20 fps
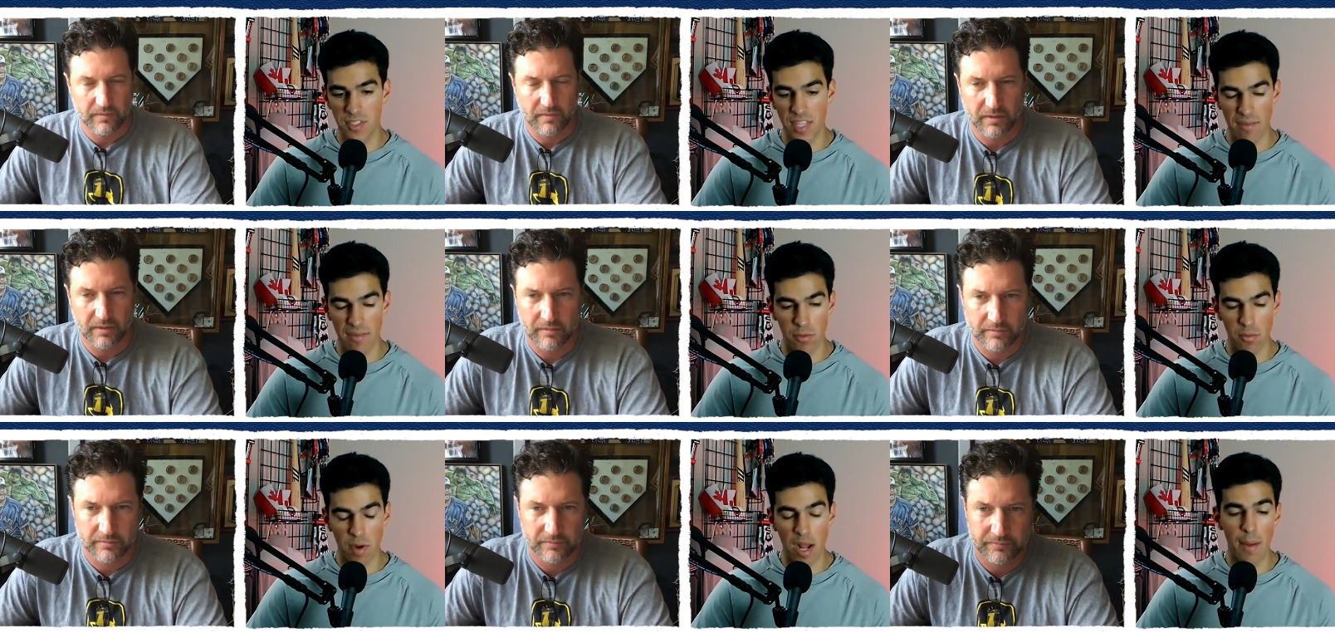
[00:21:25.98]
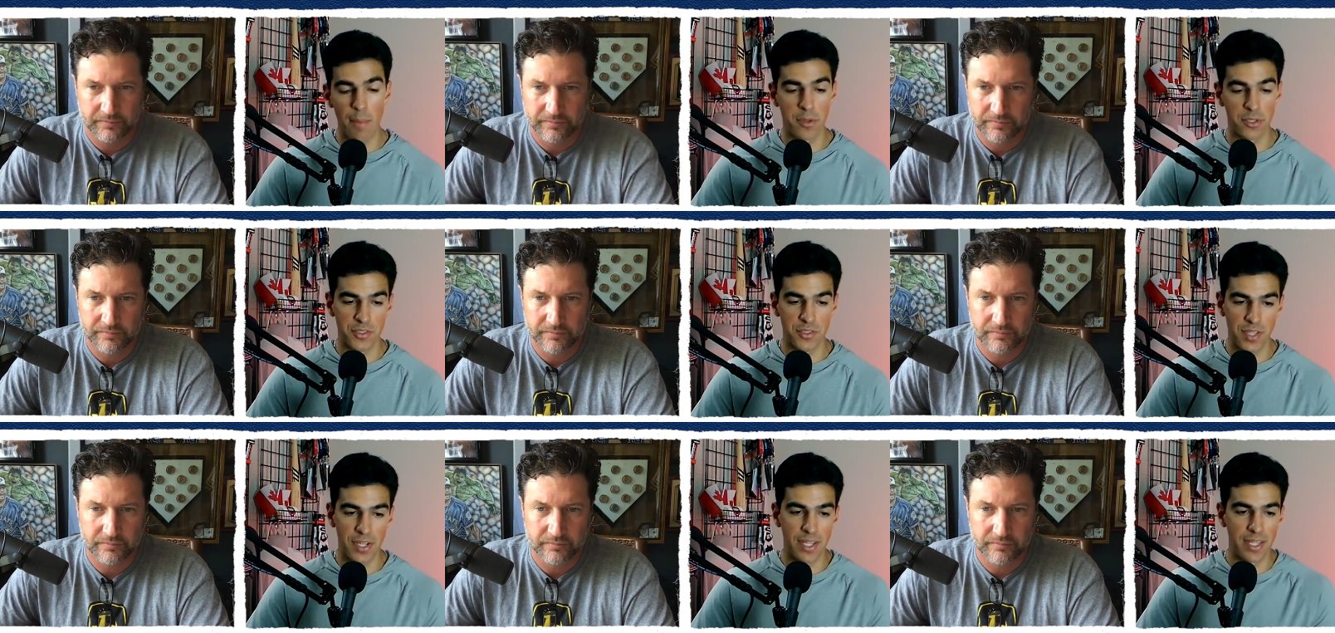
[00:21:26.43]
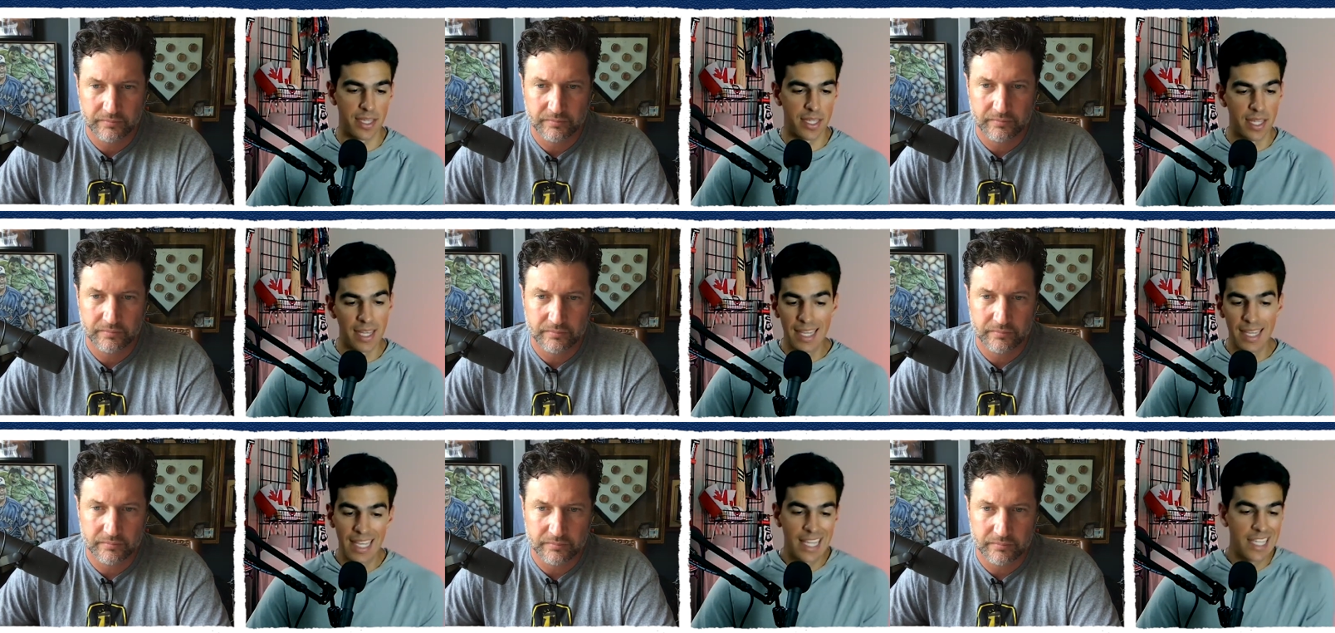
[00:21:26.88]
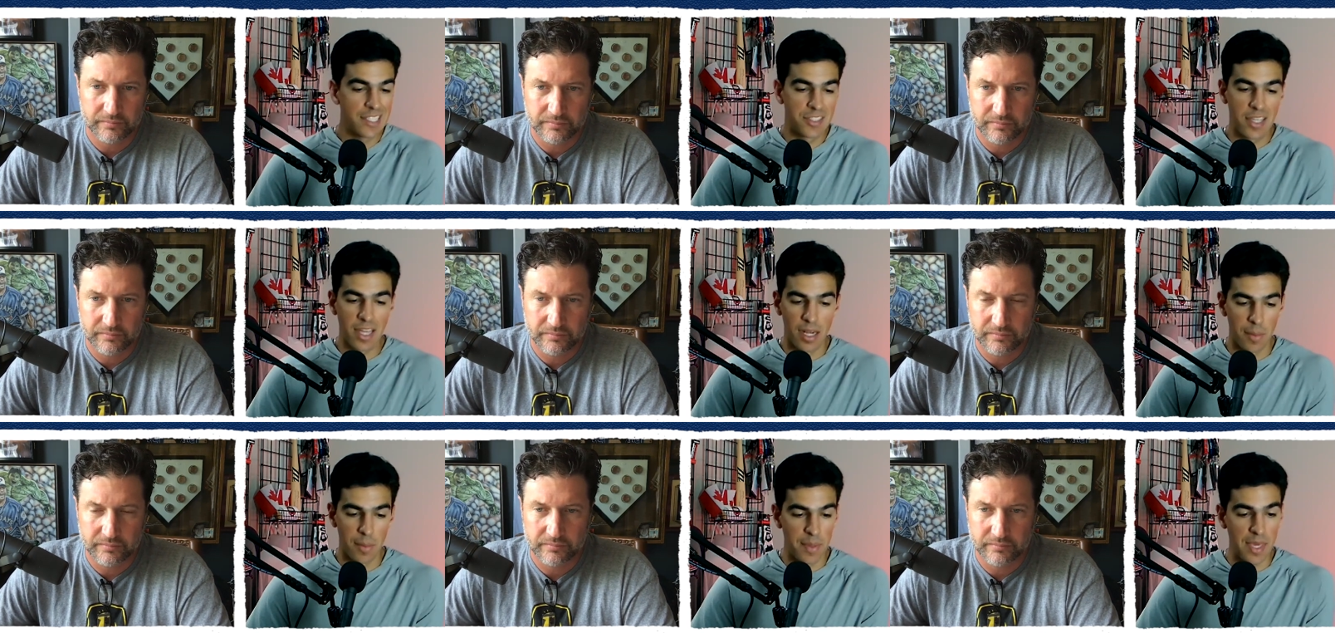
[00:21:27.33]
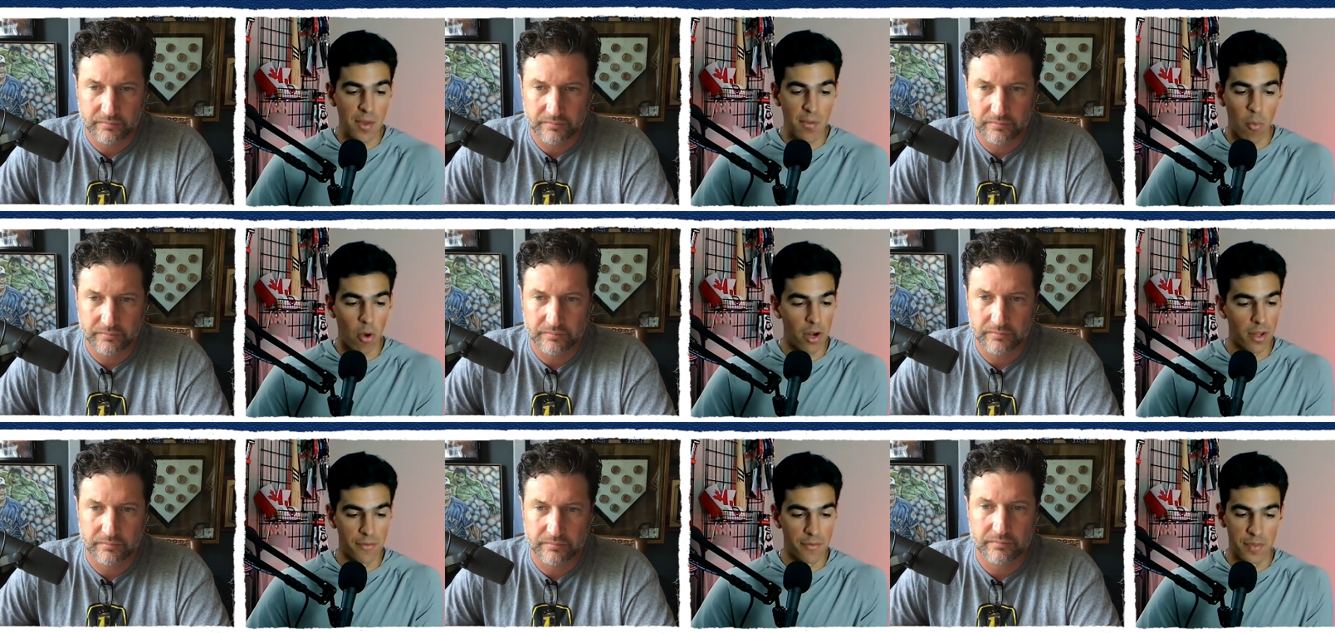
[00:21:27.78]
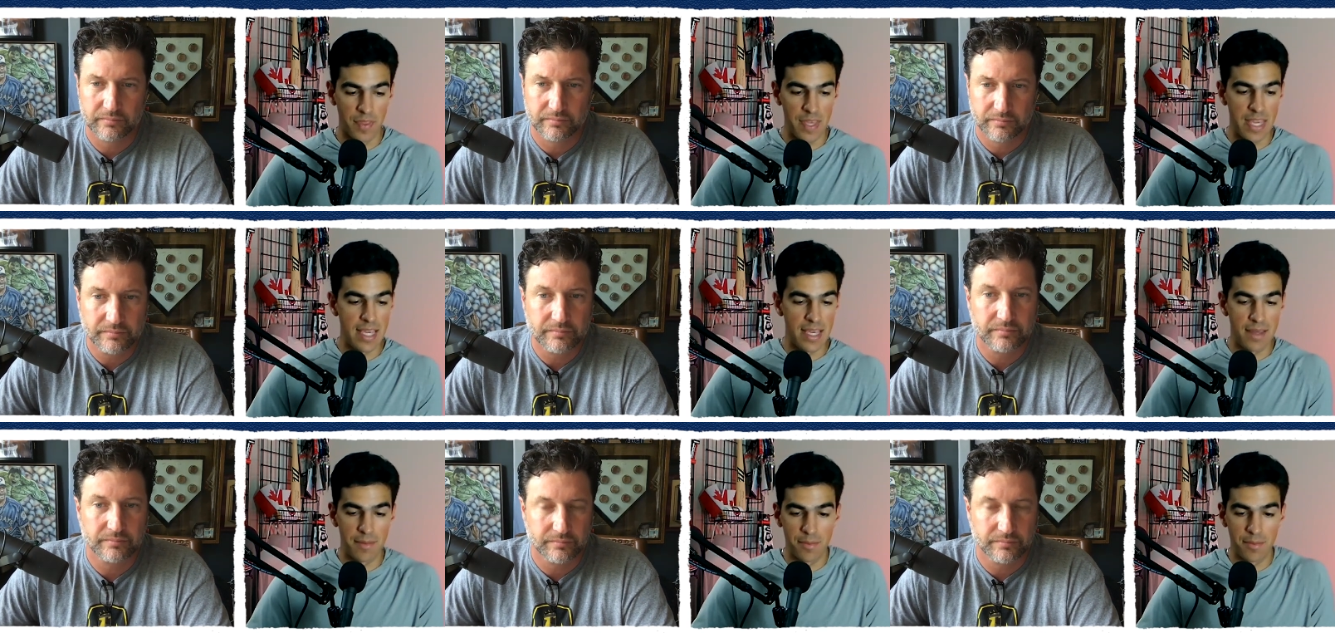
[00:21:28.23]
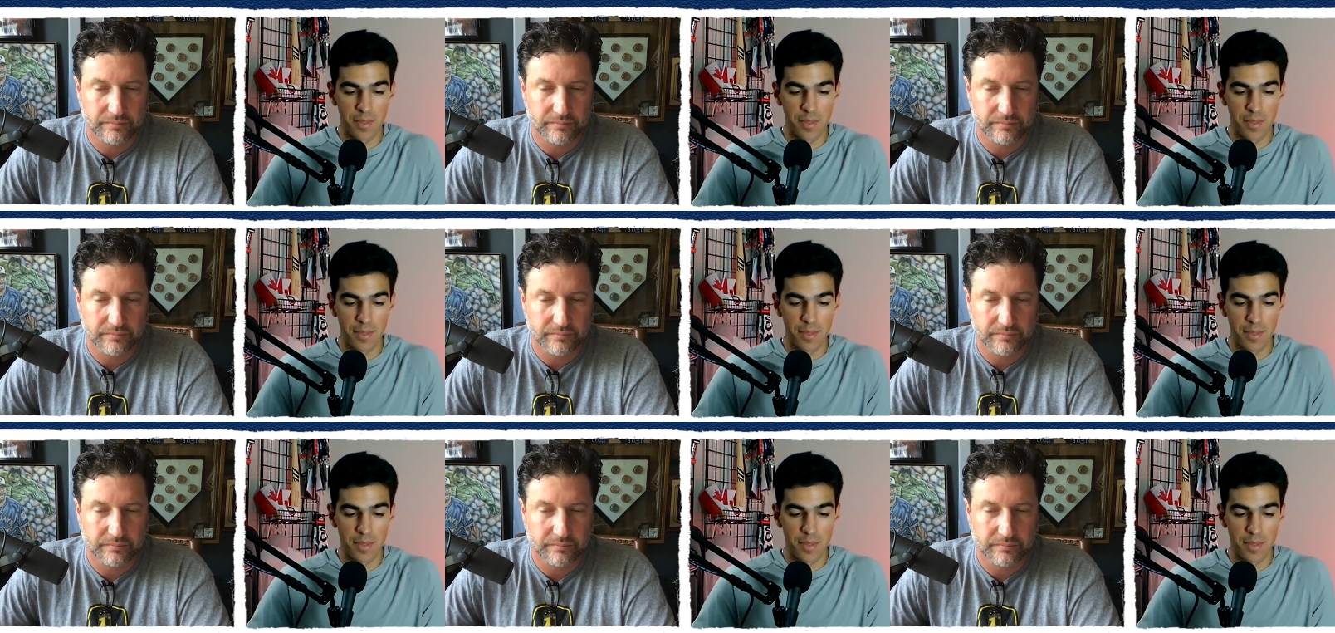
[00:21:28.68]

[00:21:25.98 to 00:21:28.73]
Speaker 1: David Robertson, and he's going to be one of the